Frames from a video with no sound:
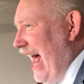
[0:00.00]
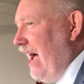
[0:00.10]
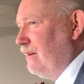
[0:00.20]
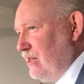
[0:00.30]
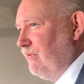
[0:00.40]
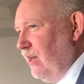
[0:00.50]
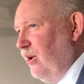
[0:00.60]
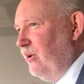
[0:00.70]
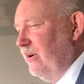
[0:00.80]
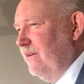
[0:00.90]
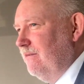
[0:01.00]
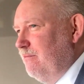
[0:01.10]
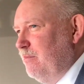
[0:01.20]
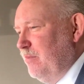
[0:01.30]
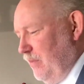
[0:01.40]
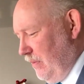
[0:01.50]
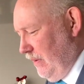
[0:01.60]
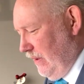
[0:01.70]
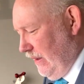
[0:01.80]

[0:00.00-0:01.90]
the house of the Lord. Amen.